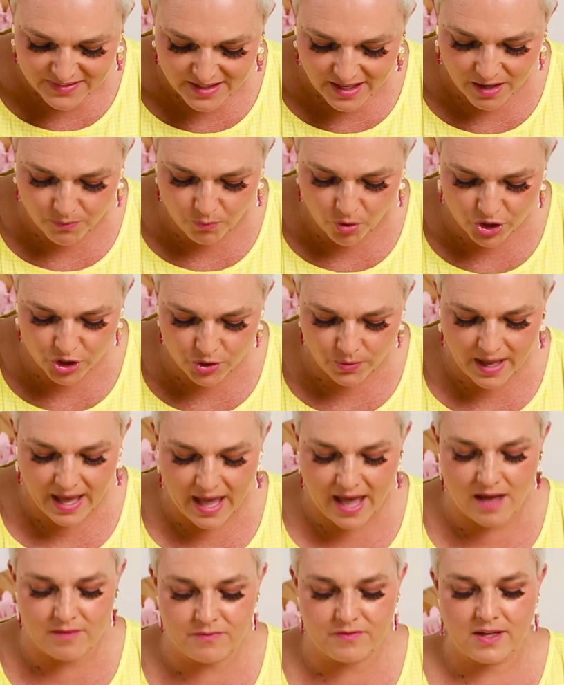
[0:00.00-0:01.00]
And what you
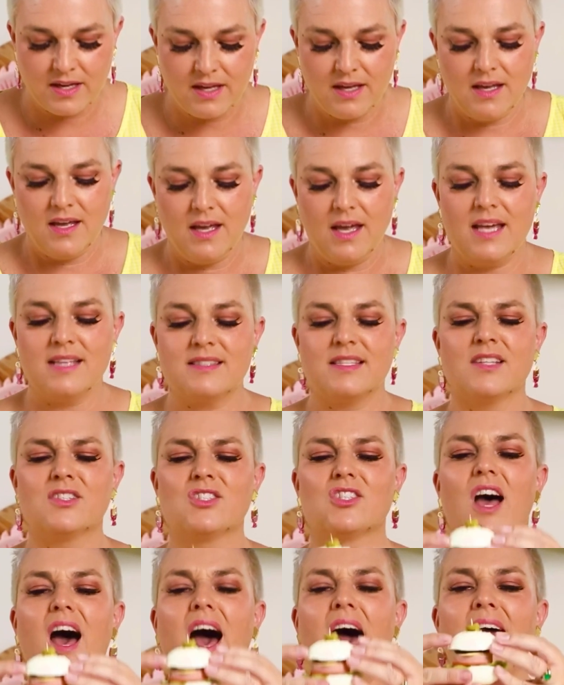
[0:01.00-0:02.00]
have is a
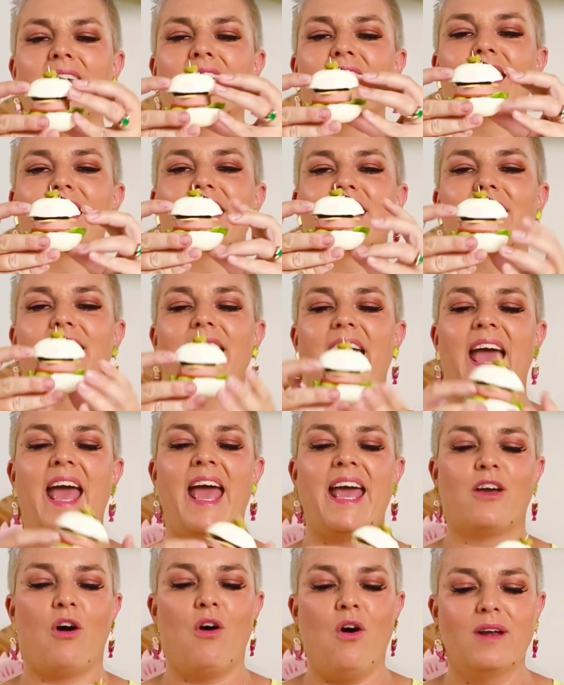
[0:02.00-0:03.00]
tiny little
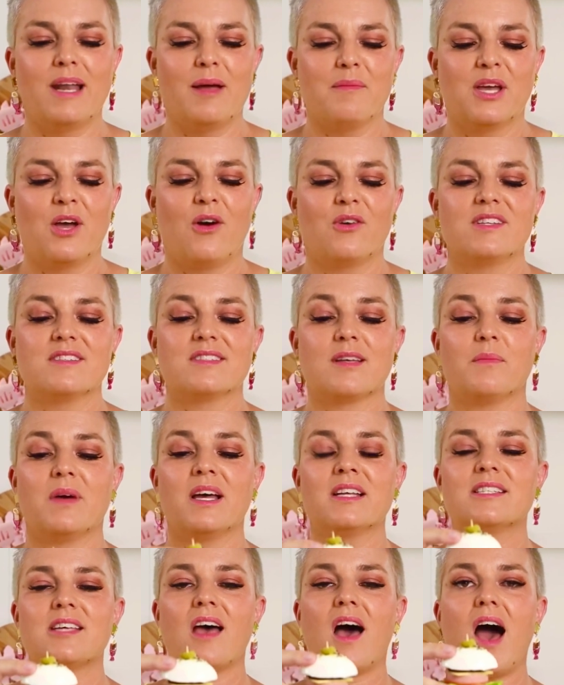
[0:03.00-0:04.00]
egg. Oh, let me hold this up. A
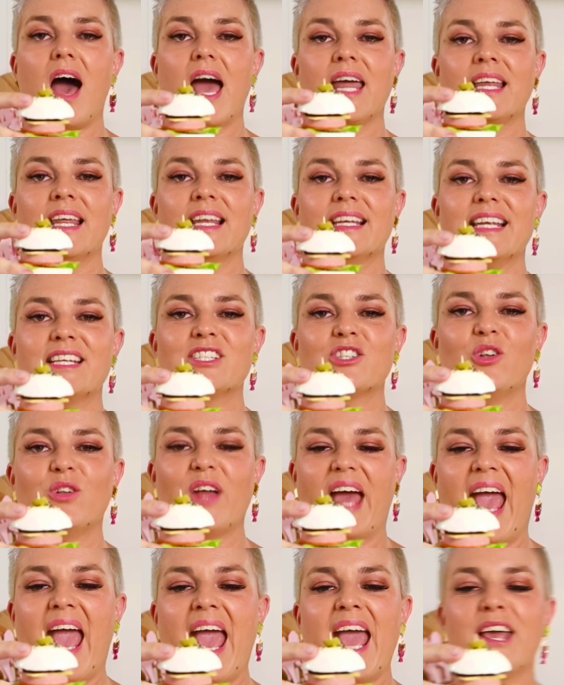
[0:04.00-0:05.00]
tiny little
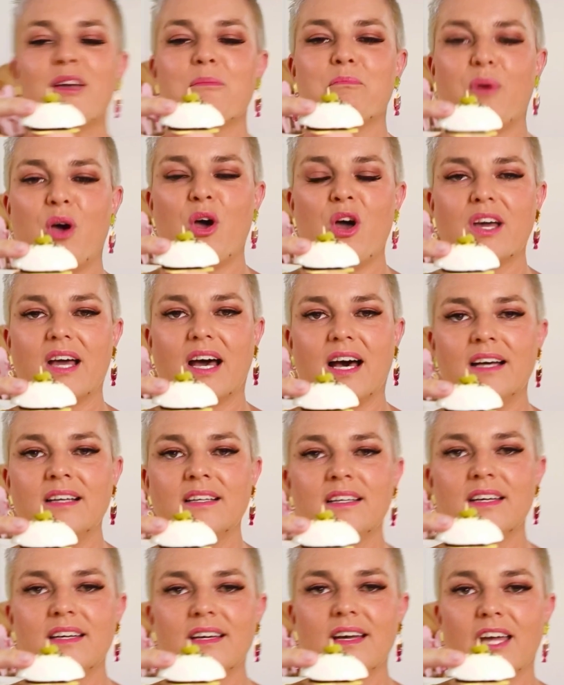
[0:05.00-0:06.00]
egg burger,
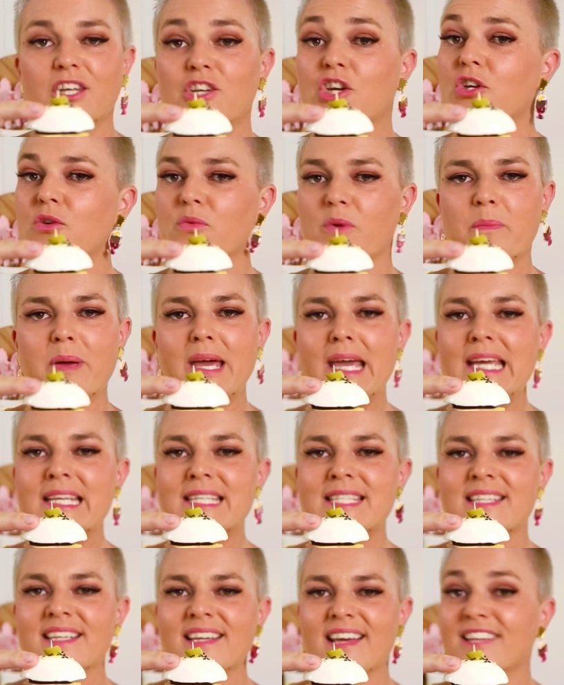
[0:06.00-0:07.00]
and you're going to repeat
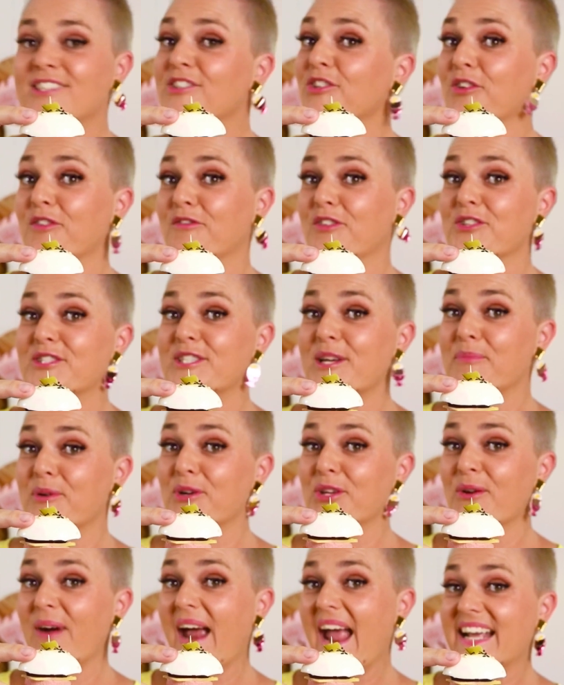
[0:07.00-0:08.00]
until you've used up all
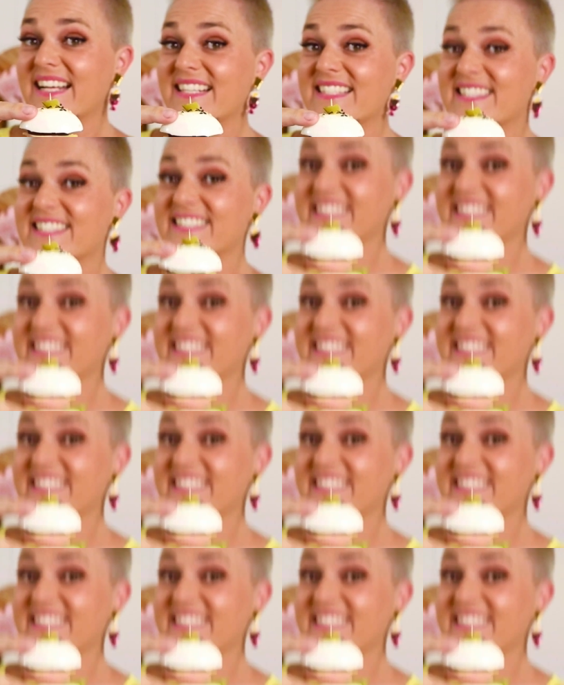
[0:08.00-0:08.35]
your eggs.